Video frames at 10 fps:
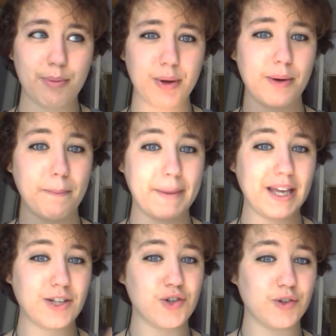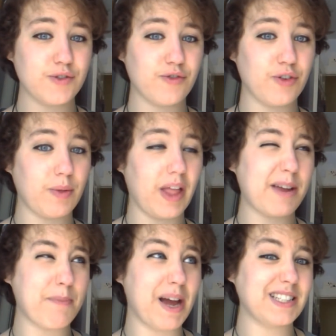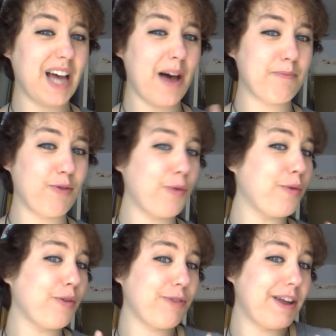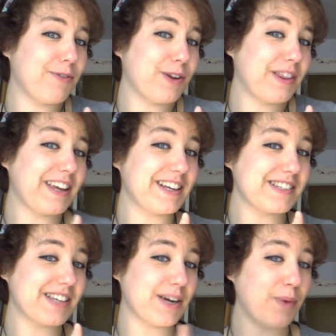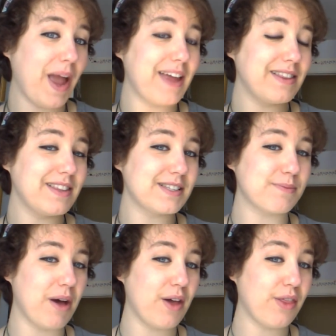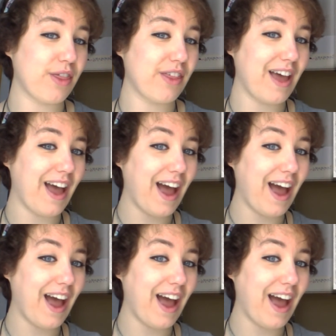I'll put pictures for like my top four favorite things I read this month.